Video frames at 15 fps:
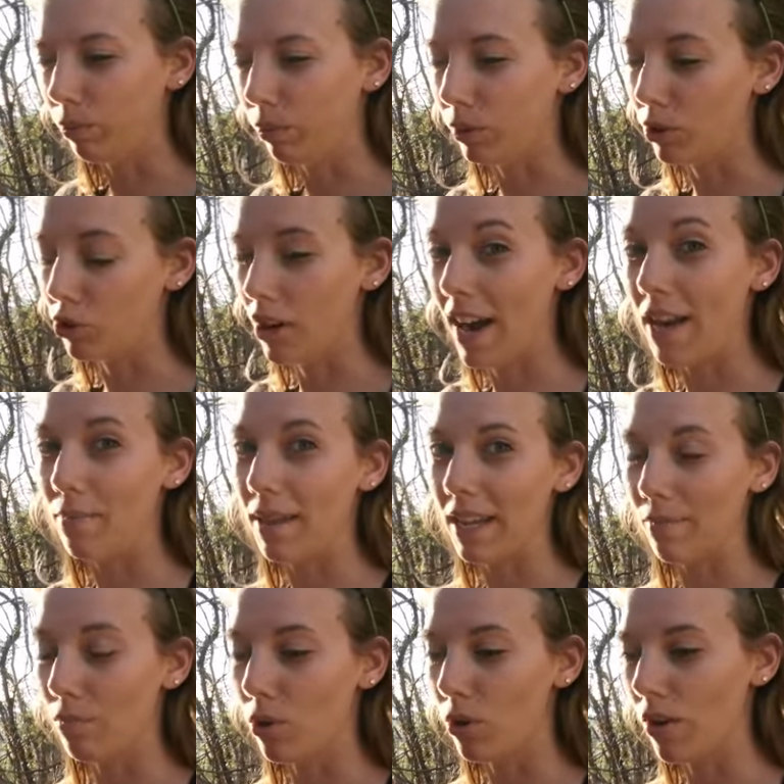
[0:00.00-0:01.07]
we'll try to
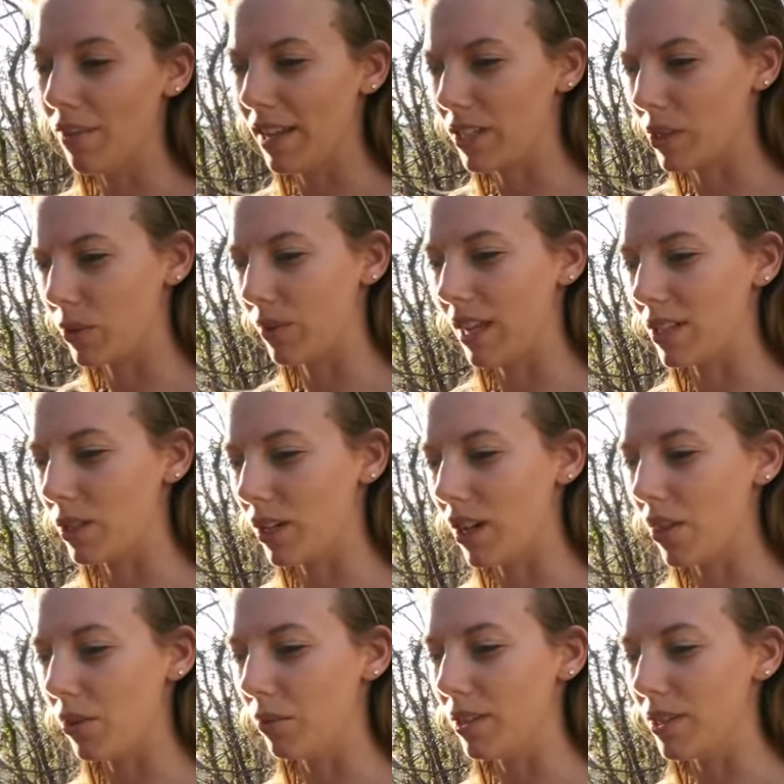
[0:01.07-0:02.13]
make more. That's that's
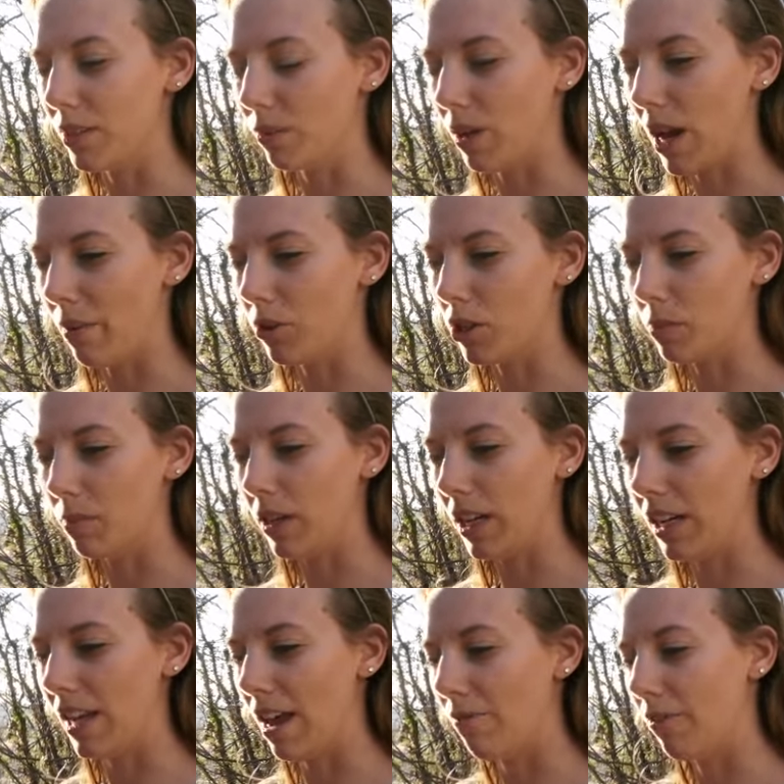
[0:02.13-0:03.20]
another reason why we're just
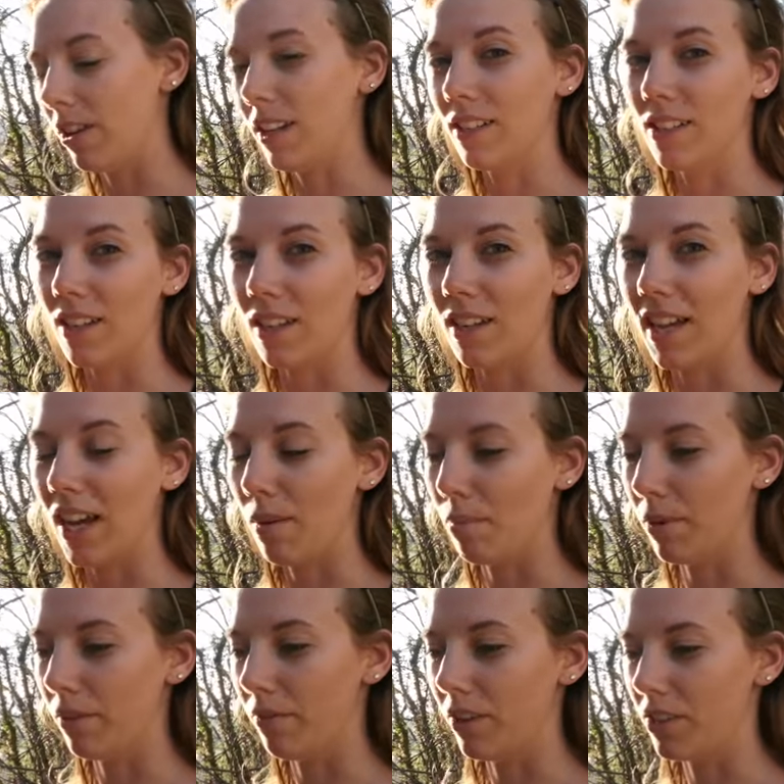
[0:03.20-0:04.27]
putting effort into the
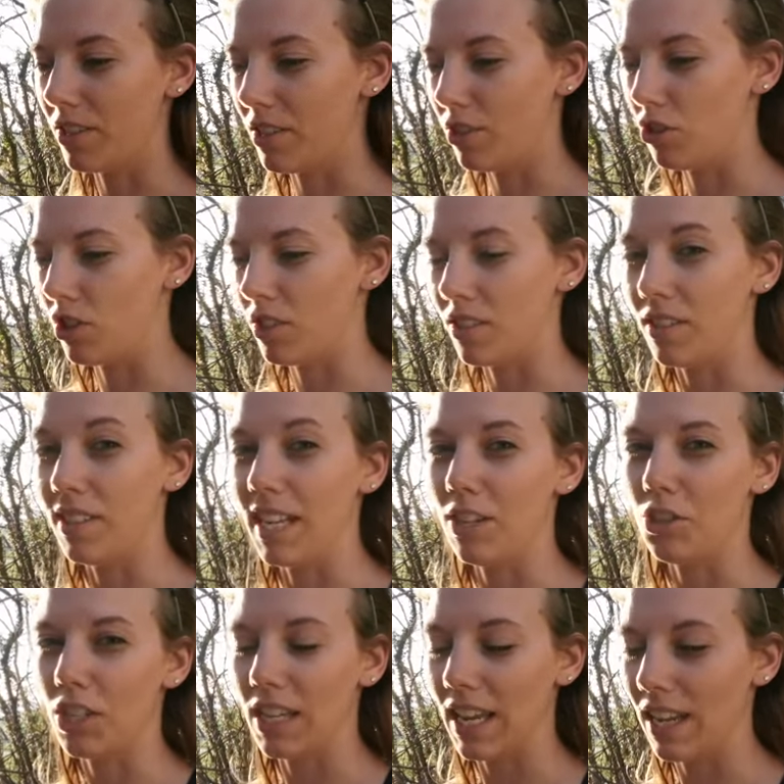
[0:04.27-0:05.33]
camper versus just
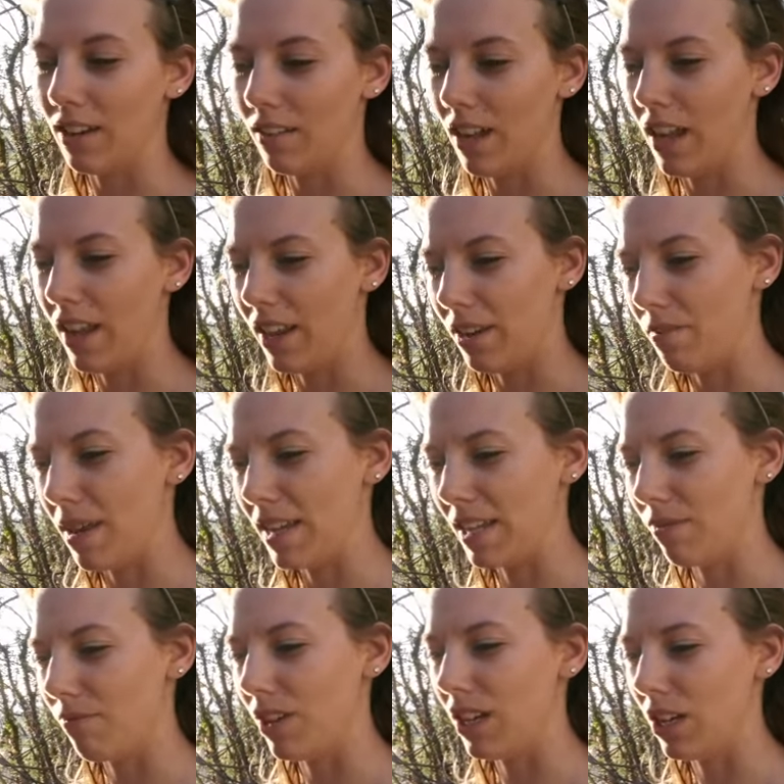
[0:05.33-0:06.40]
ditching it and
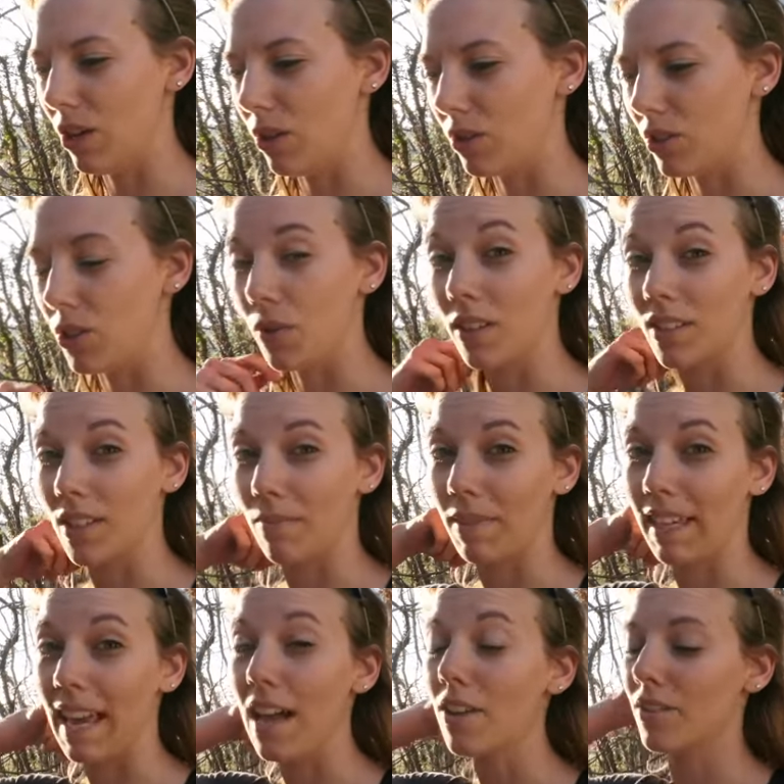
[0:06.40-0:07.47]
making videos, doing
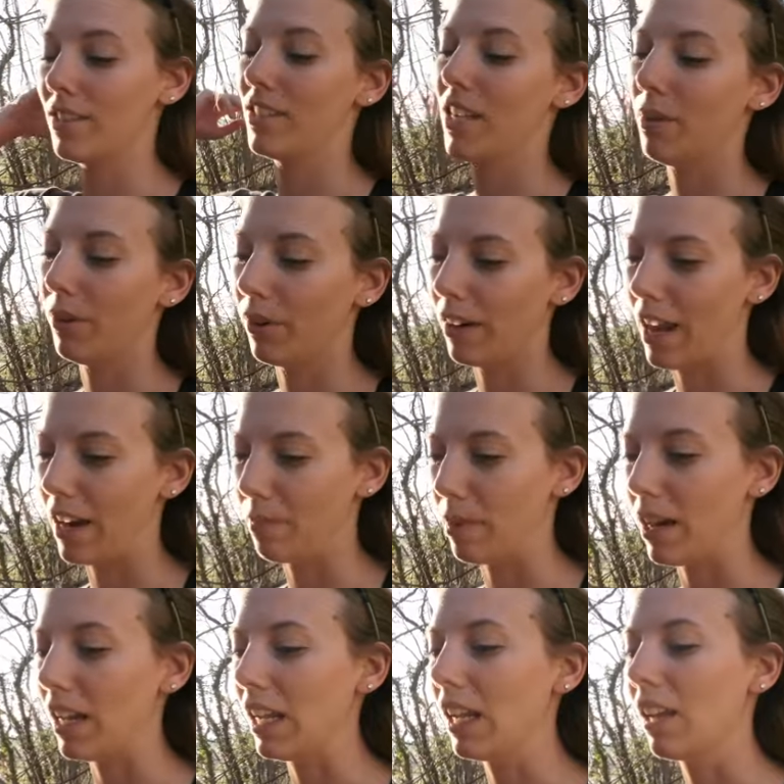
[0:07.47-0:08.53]
something else until we run out of
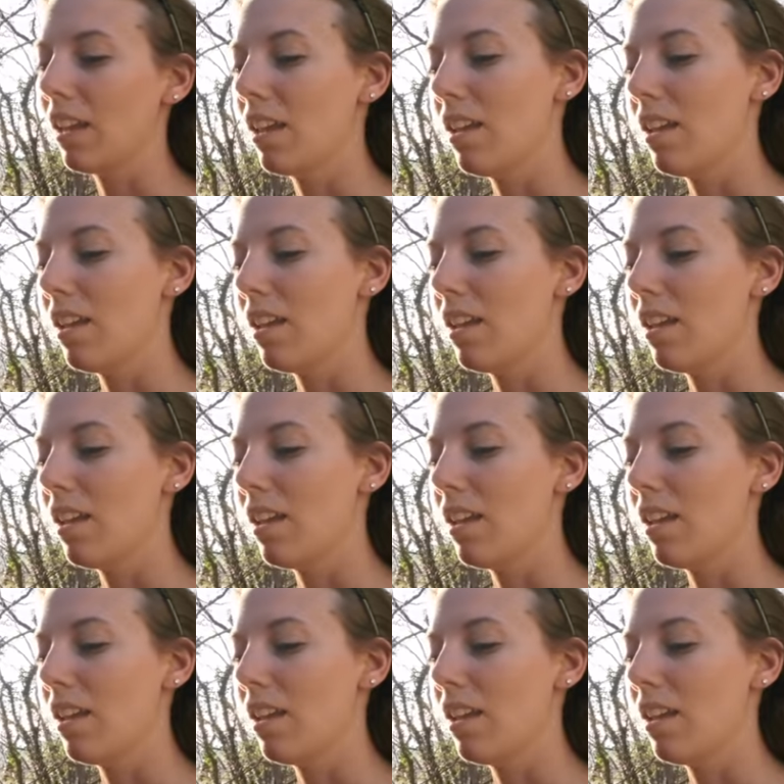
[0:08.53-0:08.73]
money.